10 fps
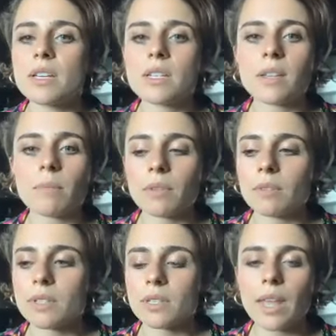some
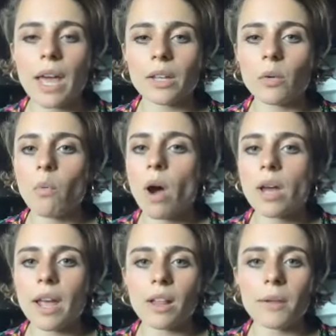that like
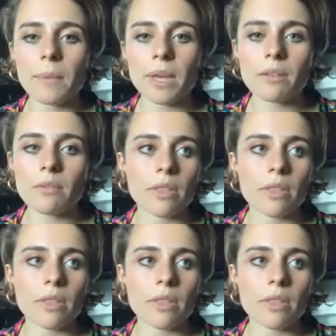one element,